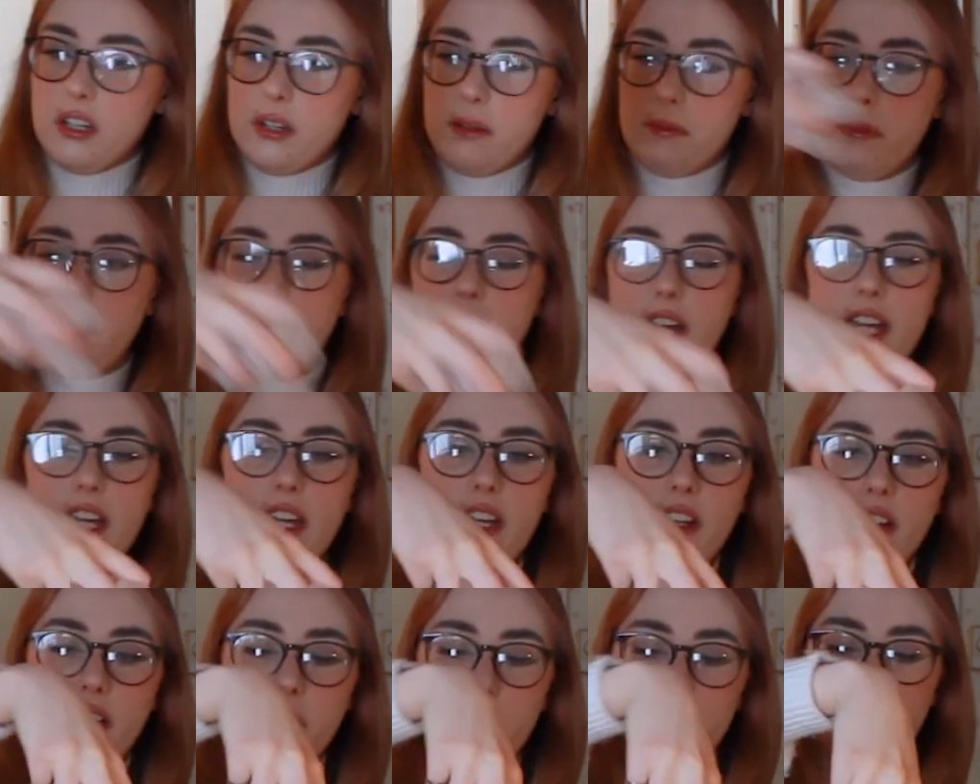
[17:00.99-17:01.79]
by
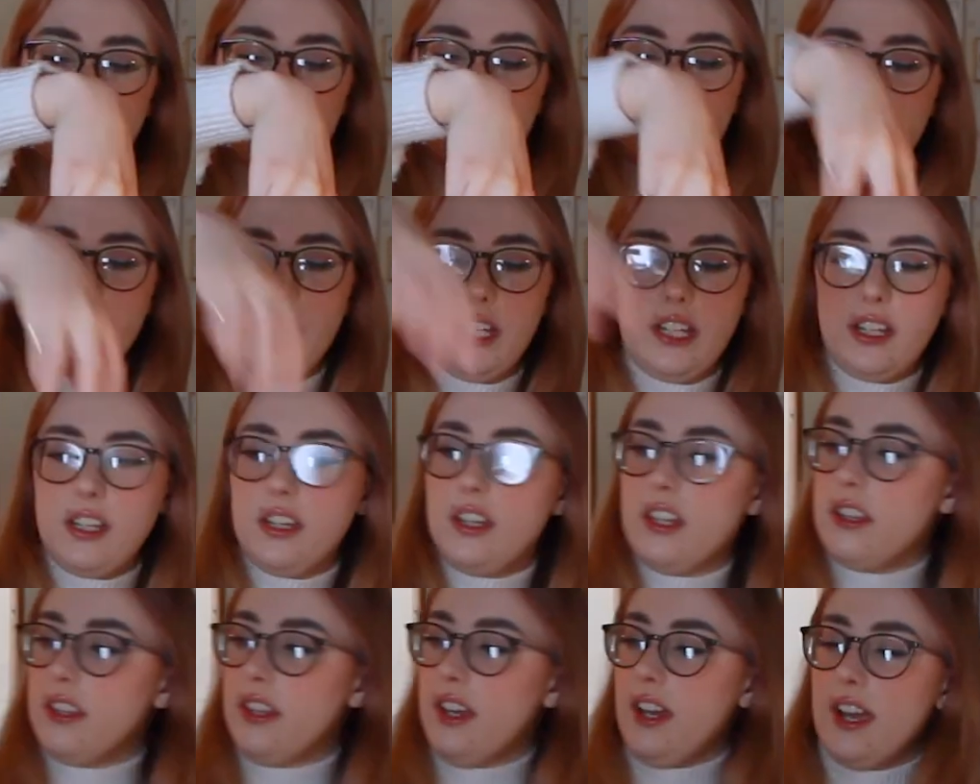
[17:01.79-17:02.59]
putting
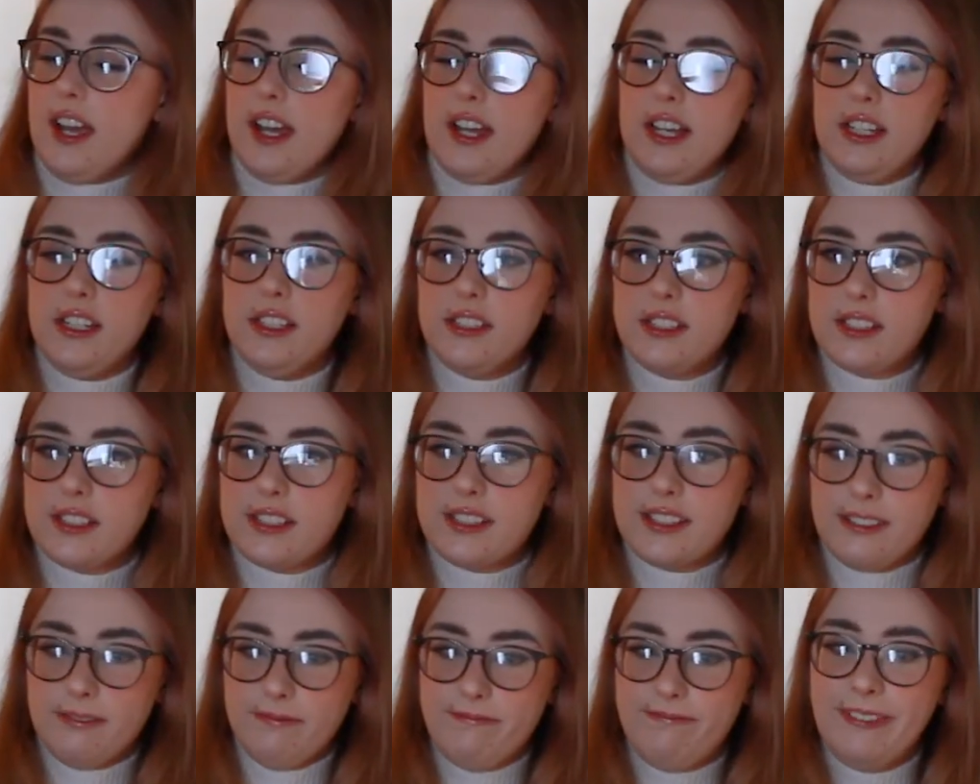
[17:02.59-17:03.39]
the
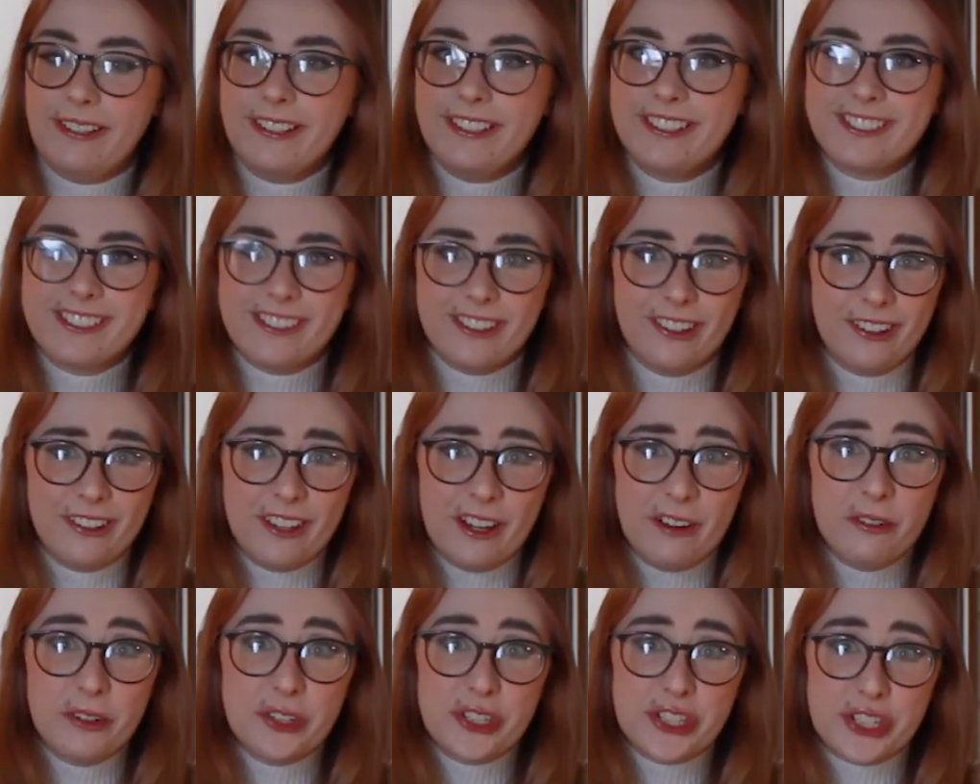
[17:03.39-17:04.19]
ice. Sorry,
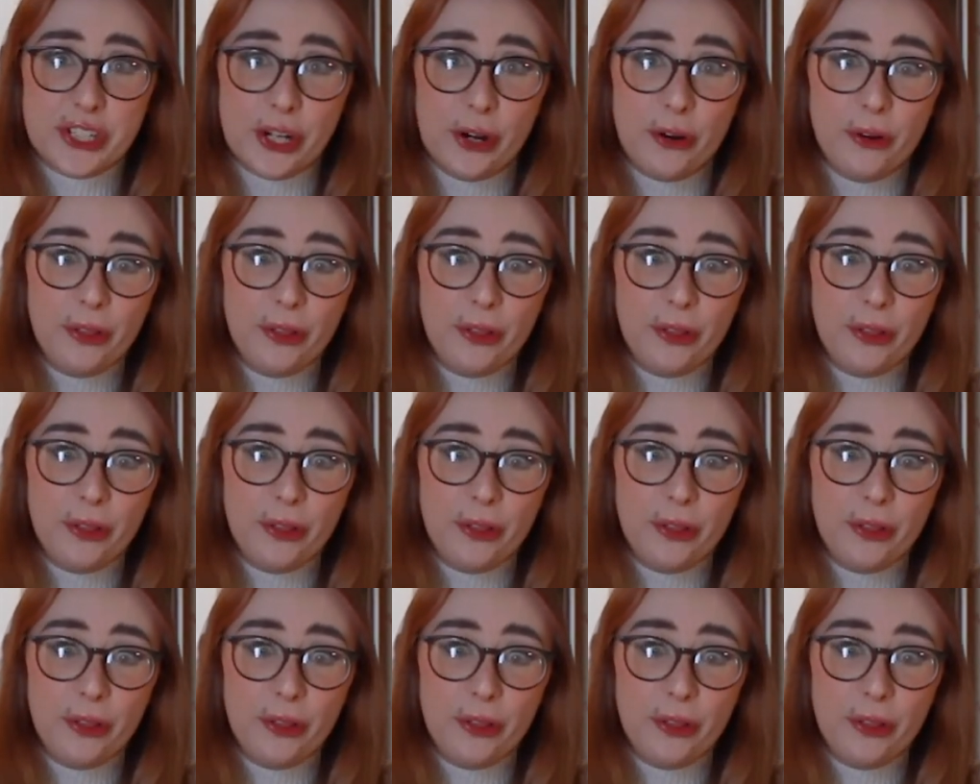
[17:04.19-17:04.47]
that was so